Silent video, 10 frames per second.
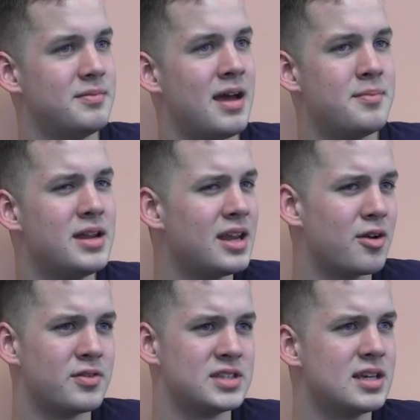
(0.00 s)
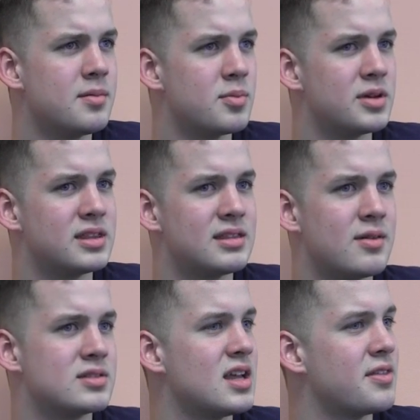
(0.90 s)
I'd been here over the summer, but
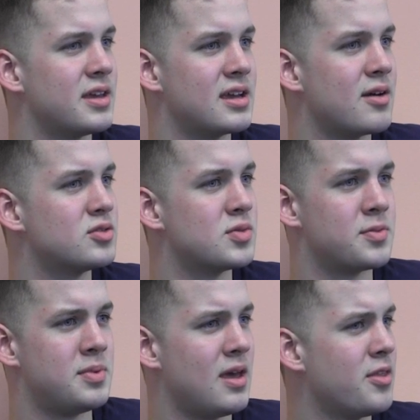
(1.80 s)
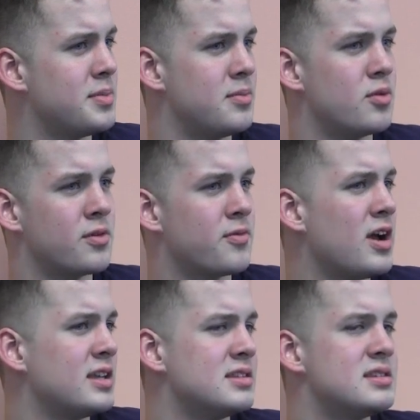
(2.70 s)
that was nothing. I was with other people, with
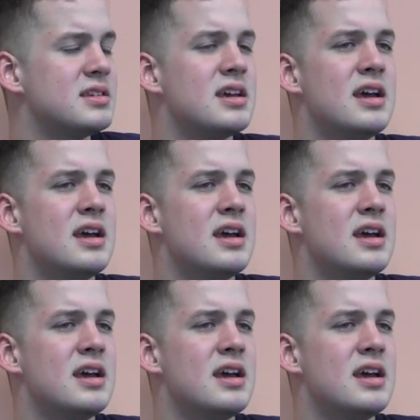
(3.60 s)
friends,